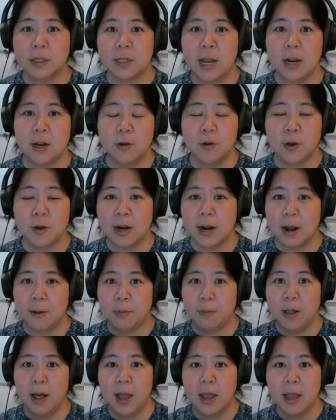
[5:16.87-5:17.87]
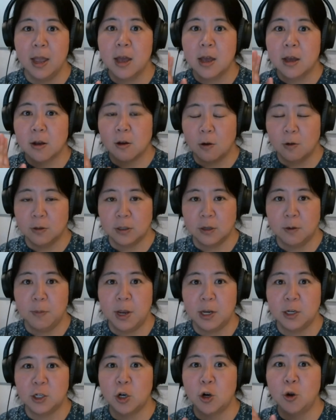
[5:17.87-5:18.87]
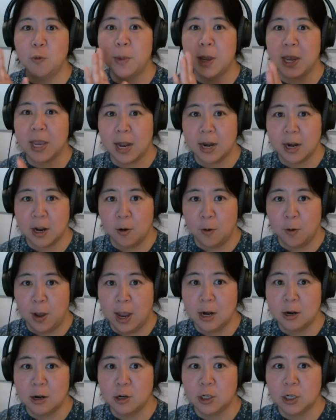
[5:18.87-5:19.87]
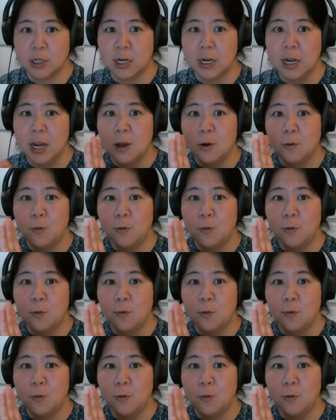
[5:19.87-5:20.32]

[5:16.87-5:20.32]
then you can apply conservation of mechanical energy,